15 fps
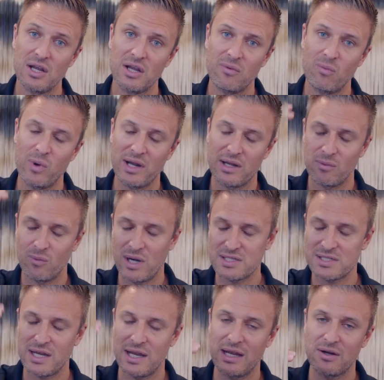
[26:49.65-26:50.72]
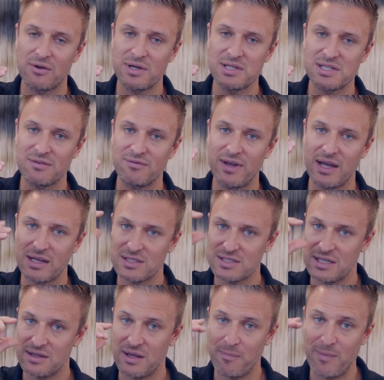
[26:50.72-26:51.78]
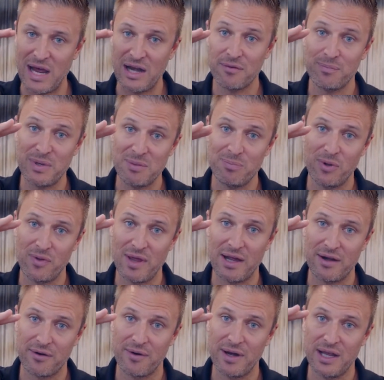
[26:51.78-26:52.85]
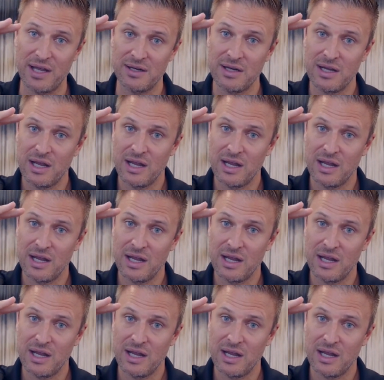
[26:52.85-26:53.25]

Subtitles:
When I say increasing vacancy, the amount of people that are in,